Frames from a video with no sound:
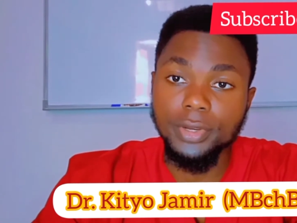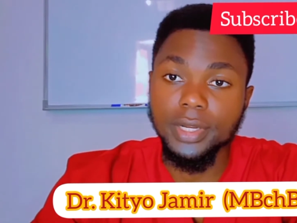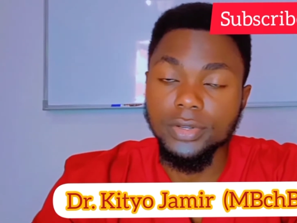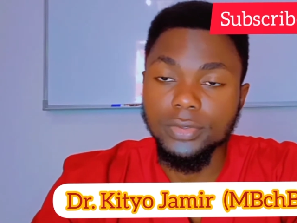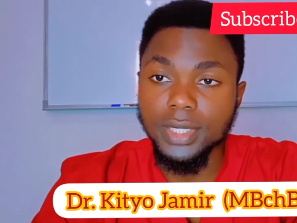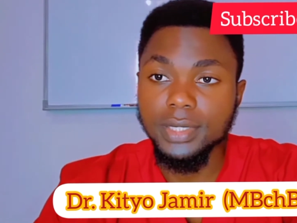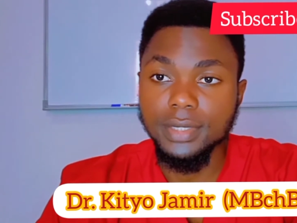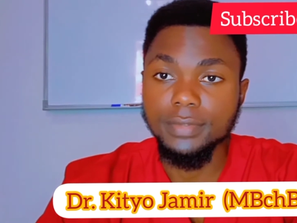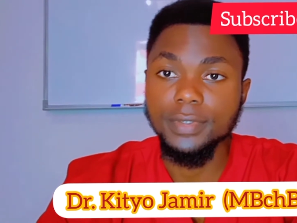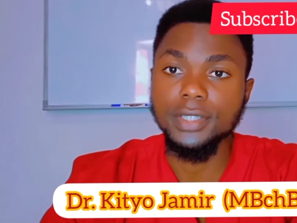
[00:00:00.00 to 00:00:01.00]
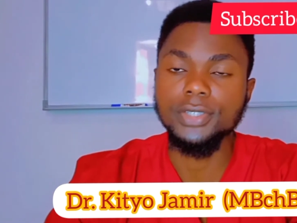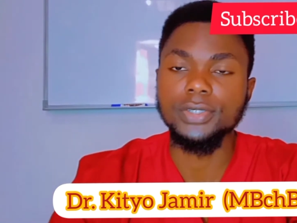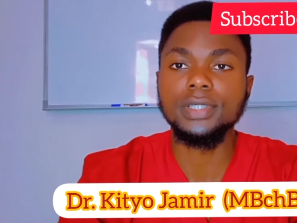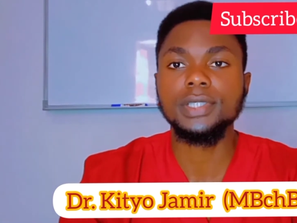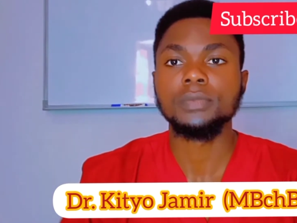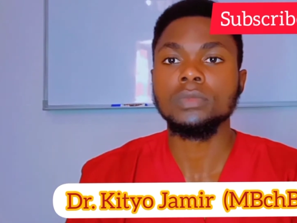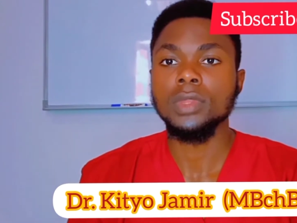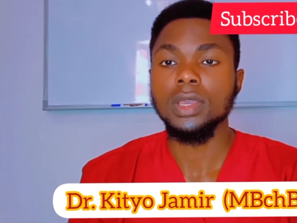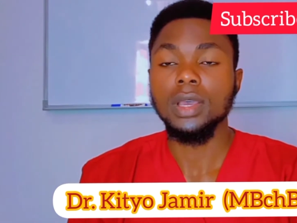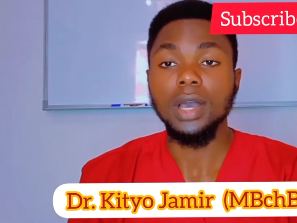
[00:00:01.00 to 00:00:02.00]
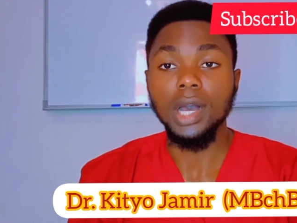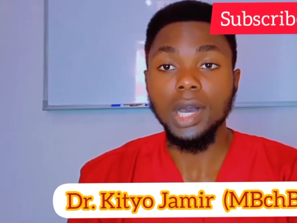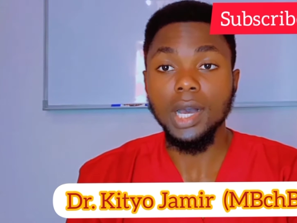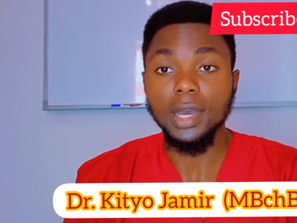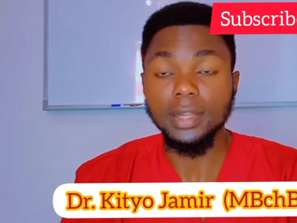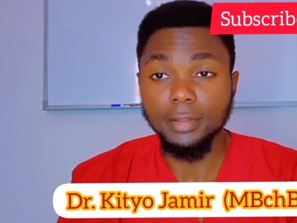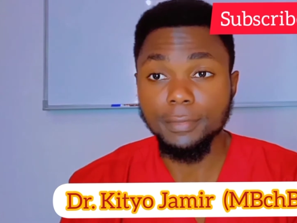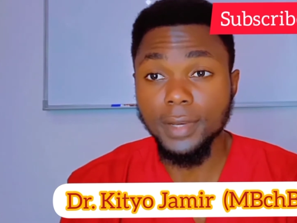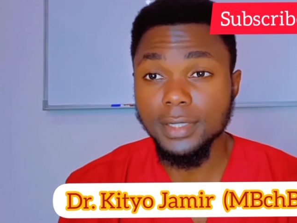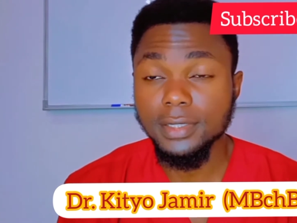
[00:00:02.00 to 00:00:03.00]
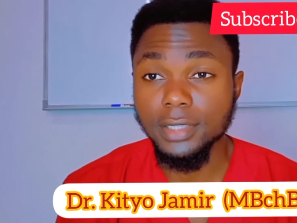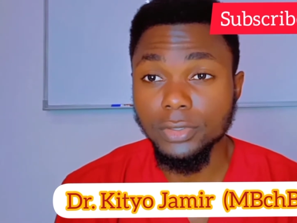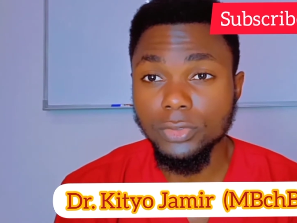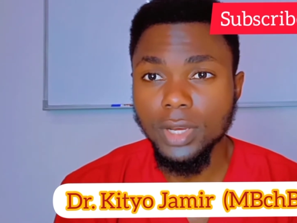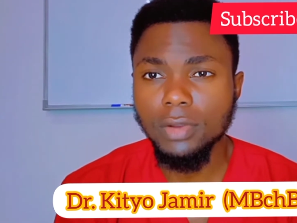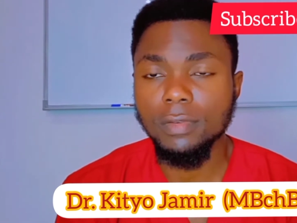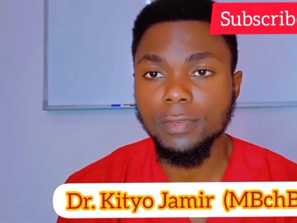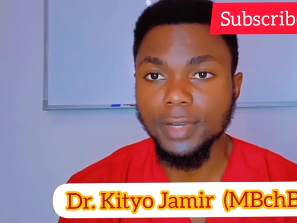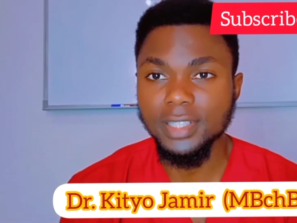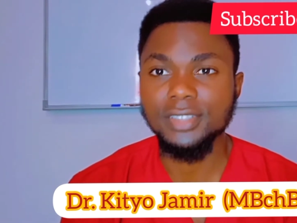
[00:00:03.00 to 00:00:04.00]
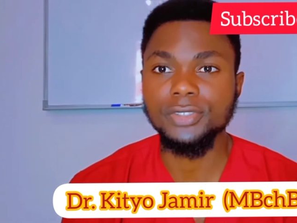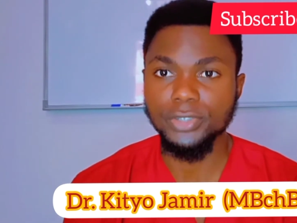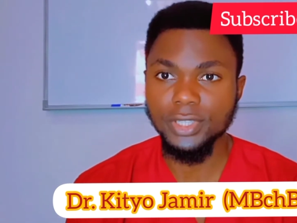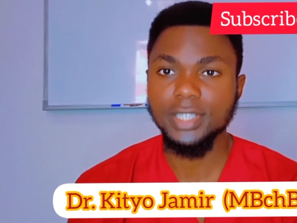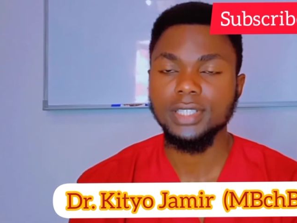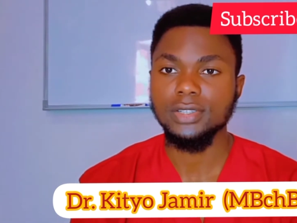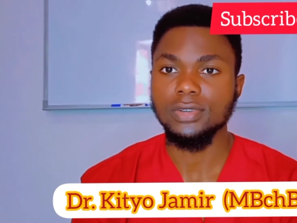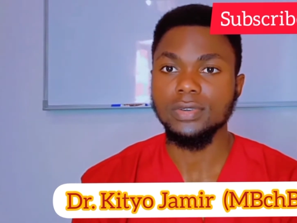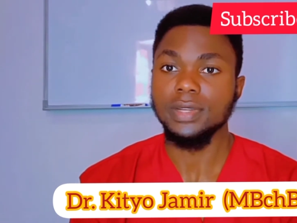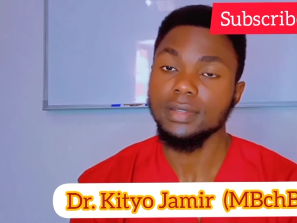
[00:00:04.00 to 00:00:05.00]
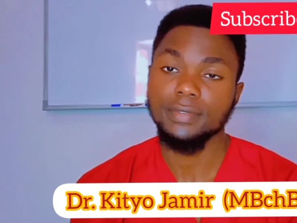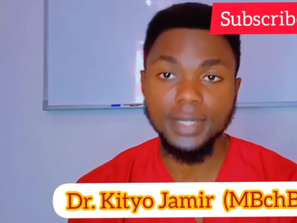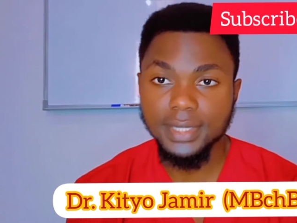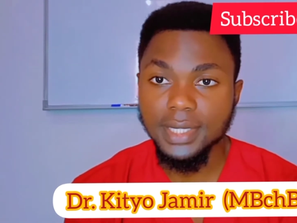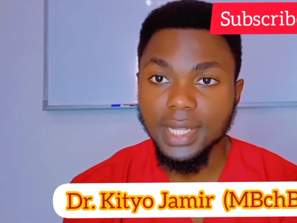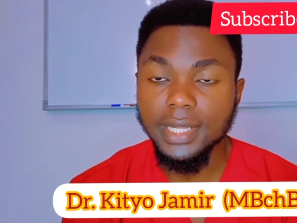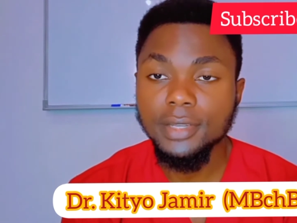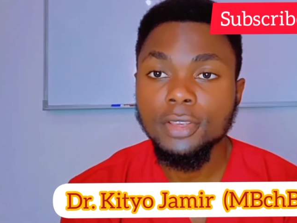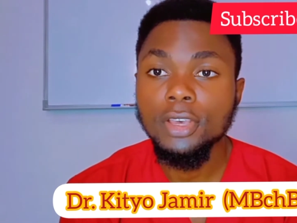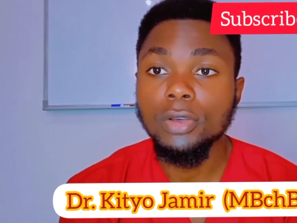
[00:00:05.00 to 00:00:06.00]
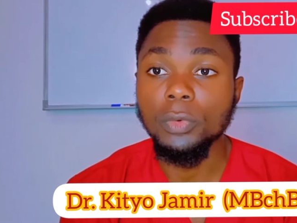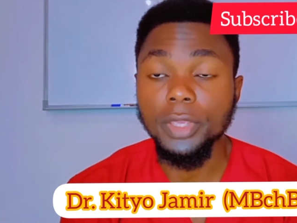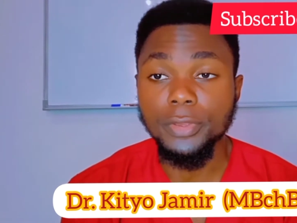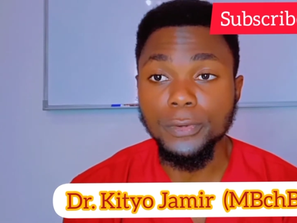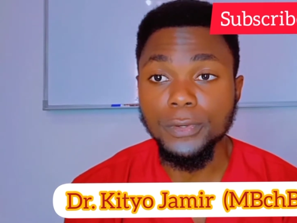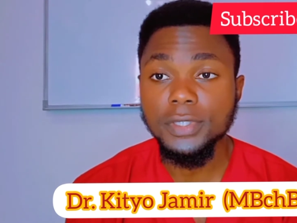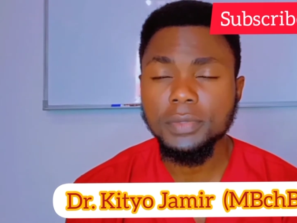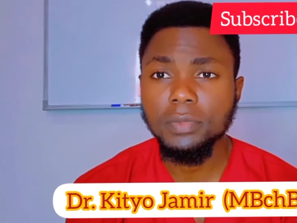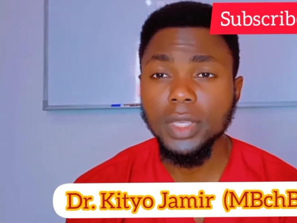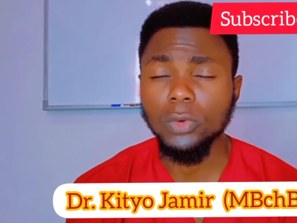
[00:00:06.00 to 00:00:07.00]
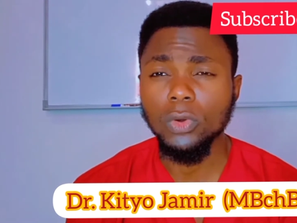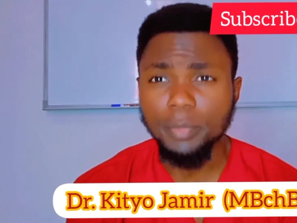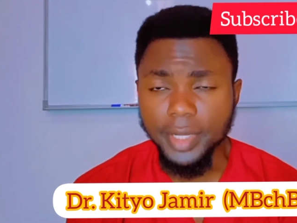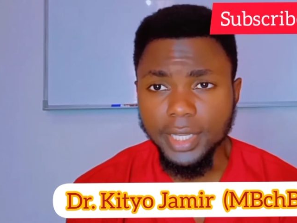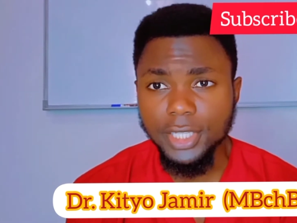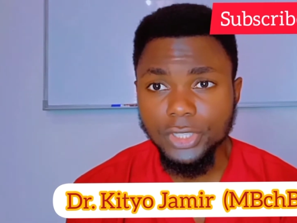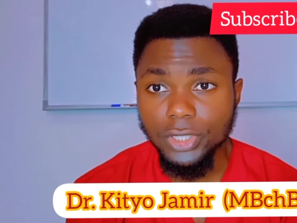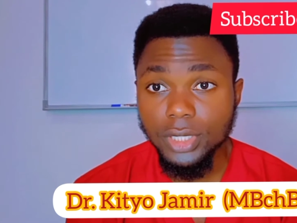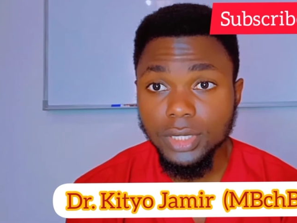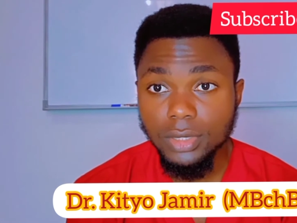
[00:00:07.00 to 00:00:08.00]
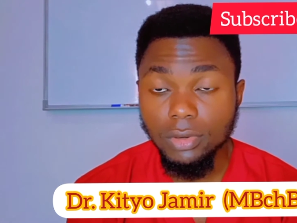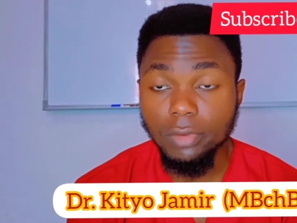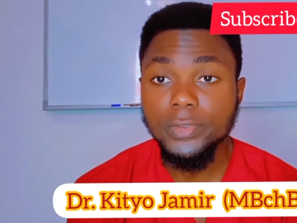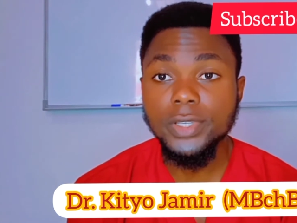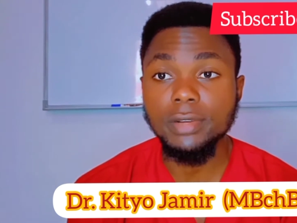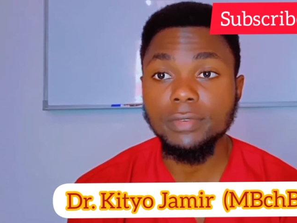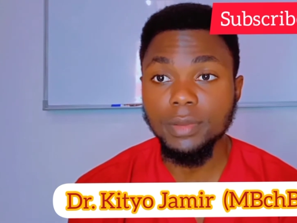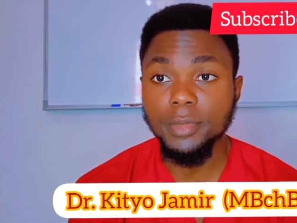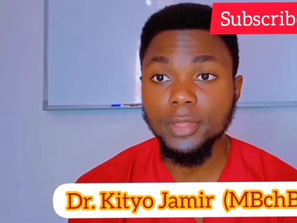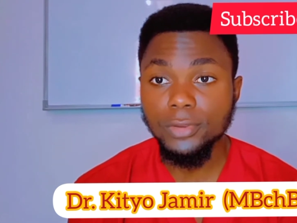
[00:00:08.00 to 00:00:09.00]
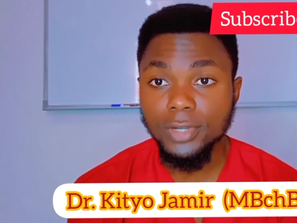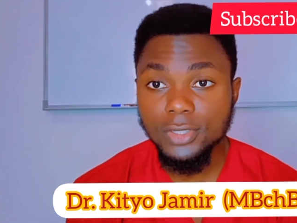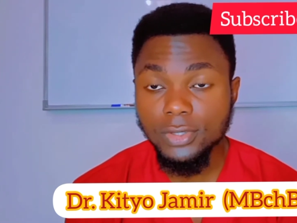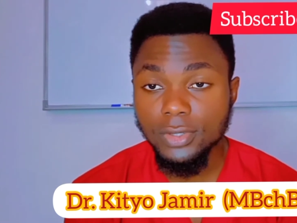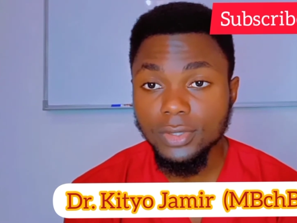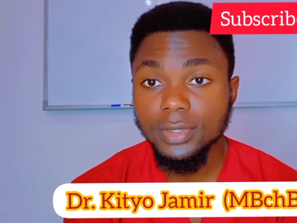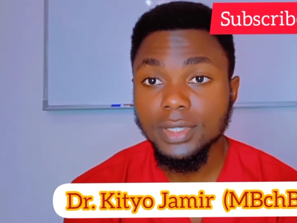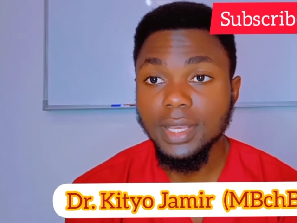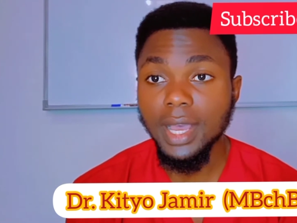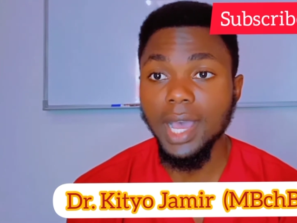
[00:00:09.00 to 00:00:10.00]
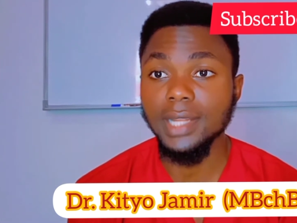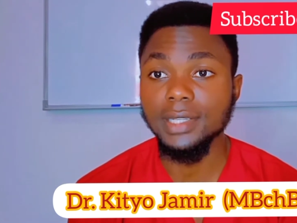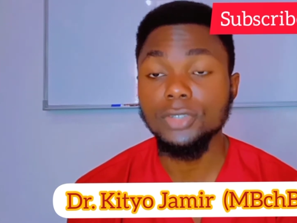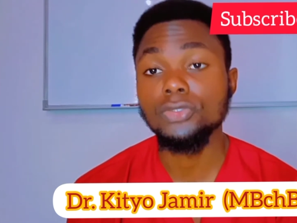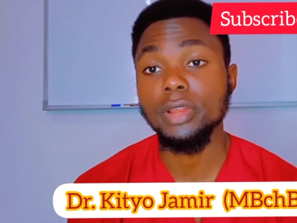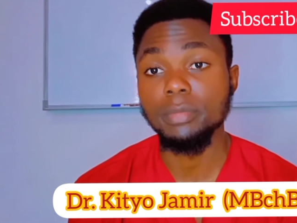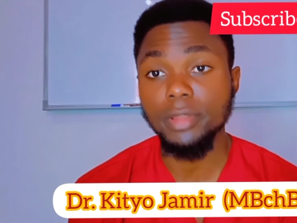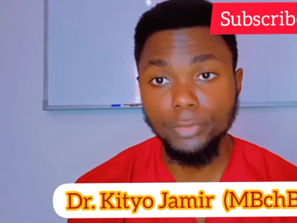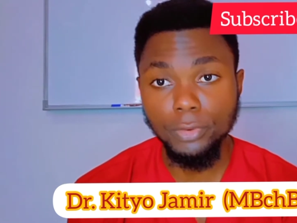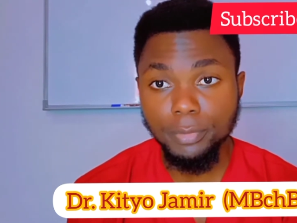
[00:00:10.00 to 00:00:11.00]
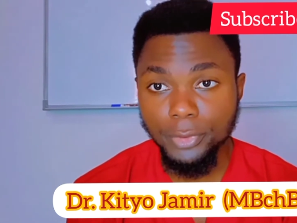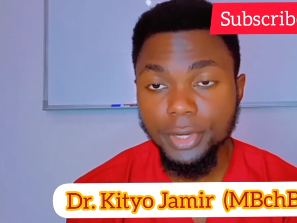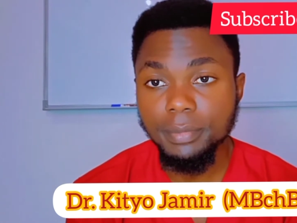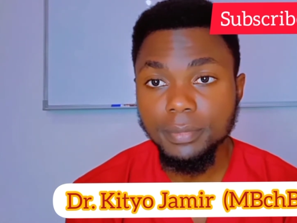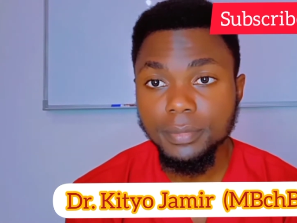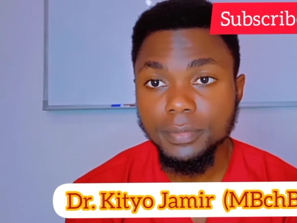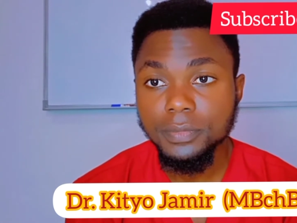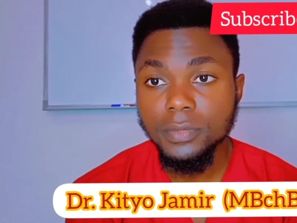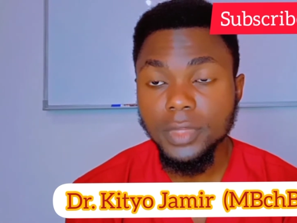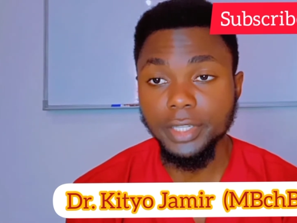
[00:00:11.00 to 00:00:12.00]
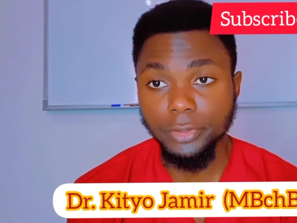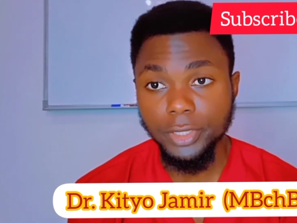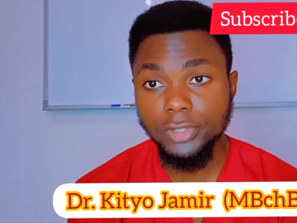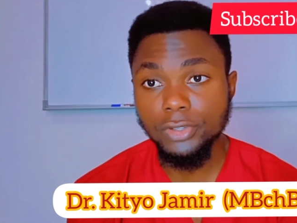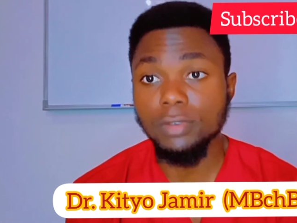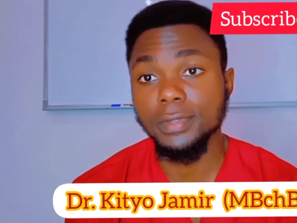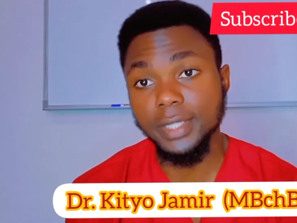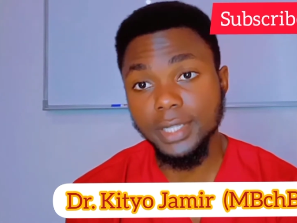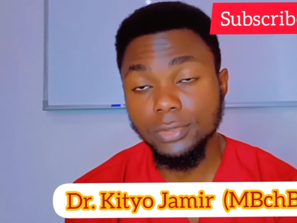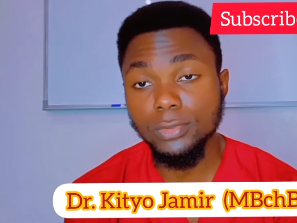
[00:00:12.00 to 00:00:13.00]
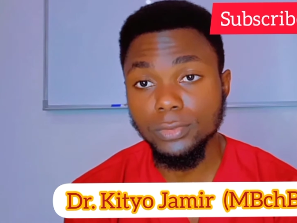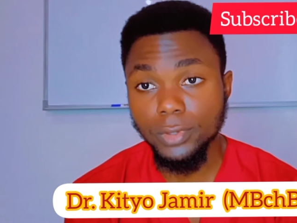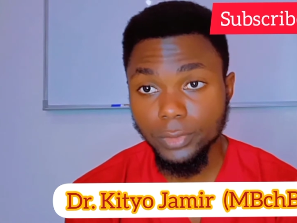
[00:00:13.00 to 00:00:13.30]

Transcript: tract infections, the drug of first choice for the first line, we use a combination of sulfamethoxazole and trimethoprim in a ratio of 10 to